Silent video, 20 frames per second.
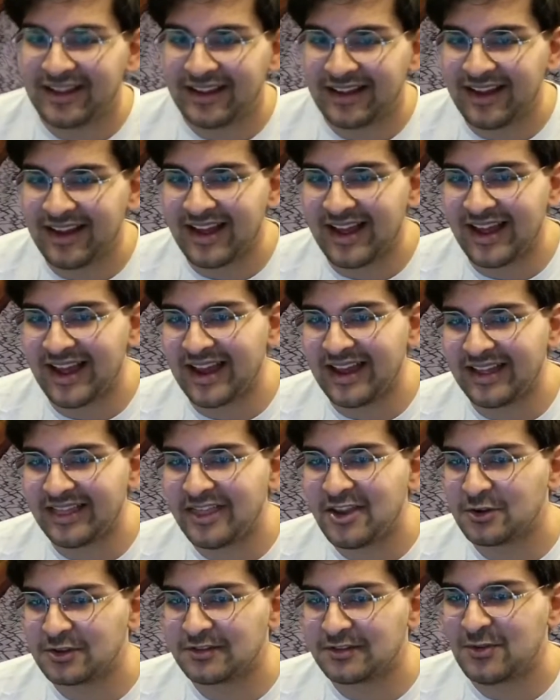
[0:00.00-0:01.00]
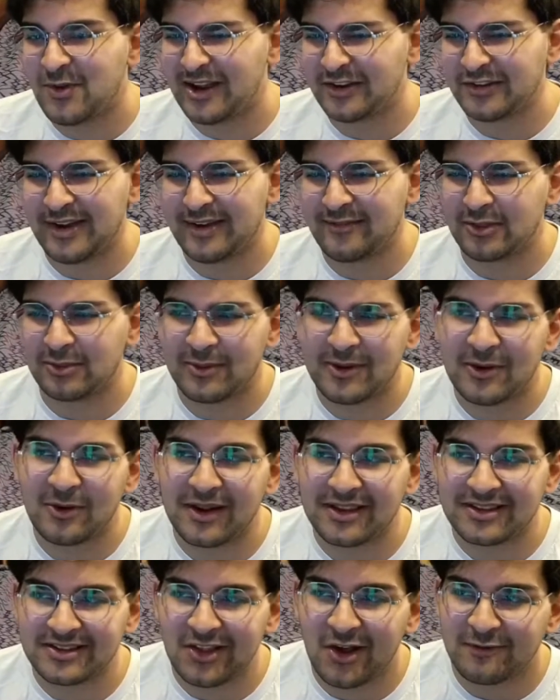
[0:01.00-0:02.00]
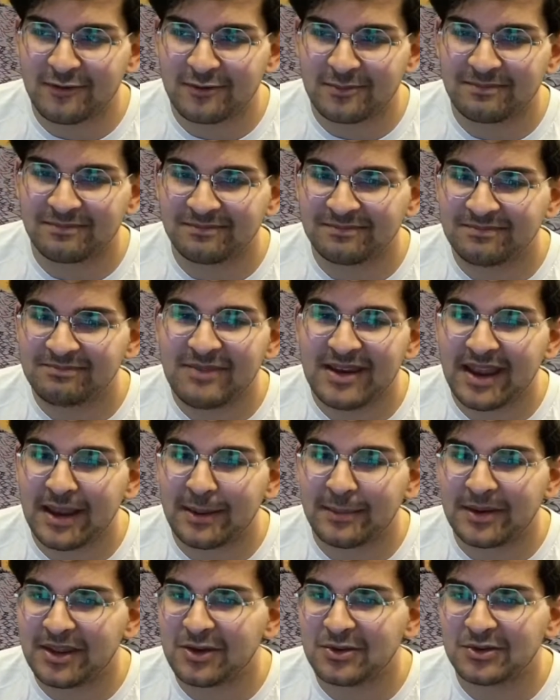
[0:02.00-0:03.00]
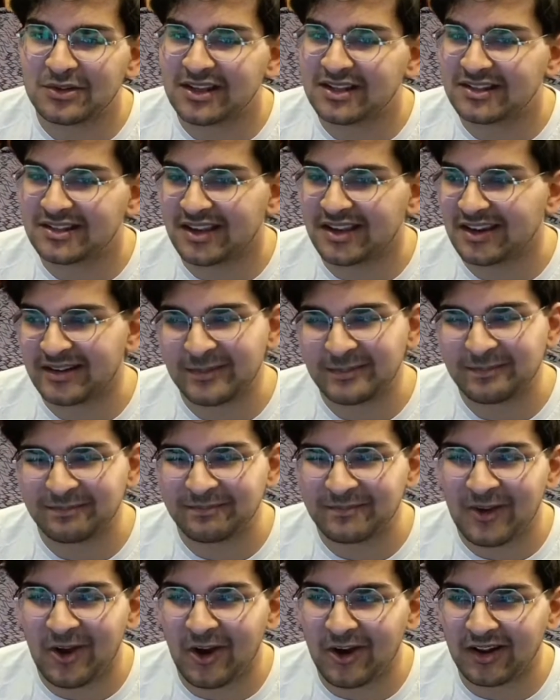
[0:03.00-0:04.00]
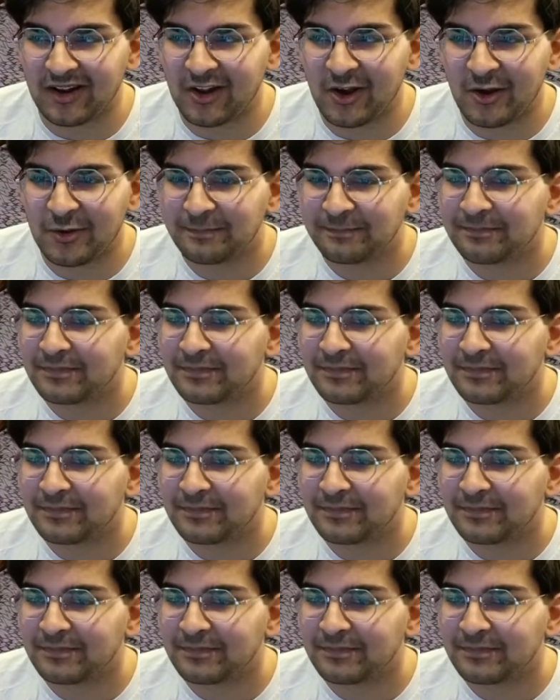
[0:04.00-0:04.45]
The odds of you actually having 3 or less life and being able to use this are kind of low.